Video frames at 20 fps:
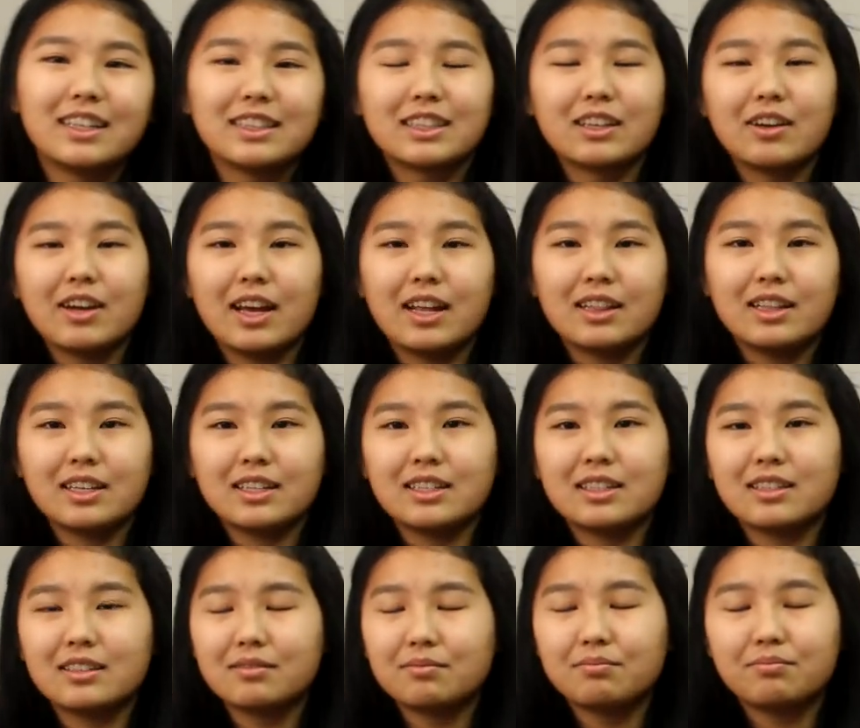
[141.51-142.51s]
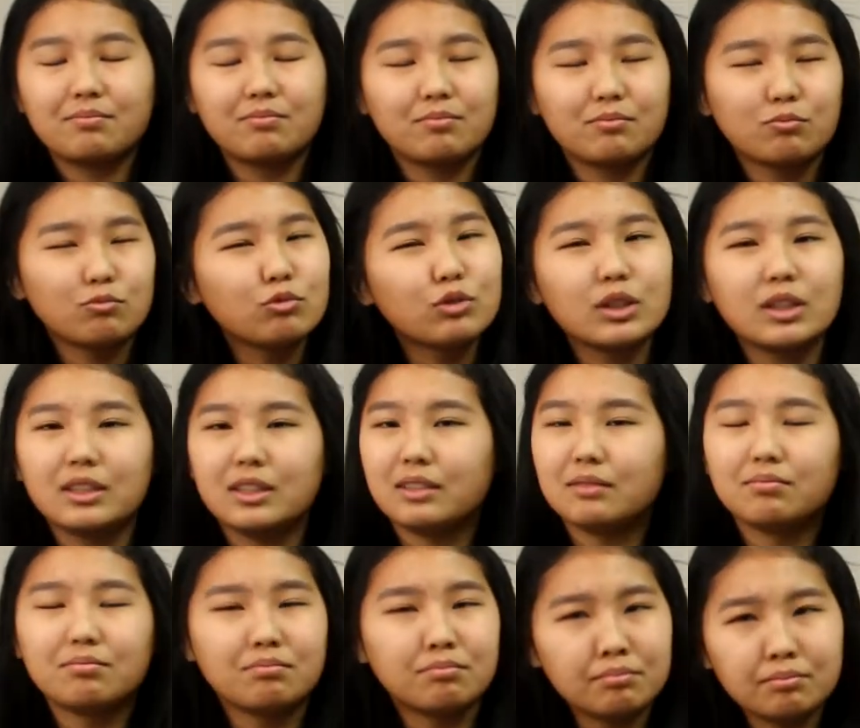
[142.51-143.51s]
So yeah, this really
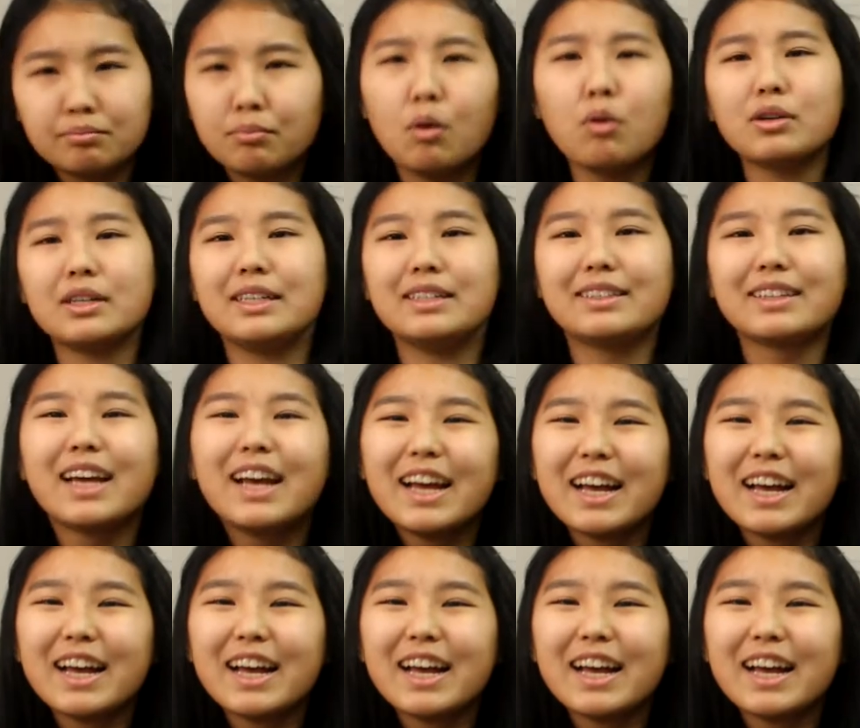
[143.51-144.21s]
important.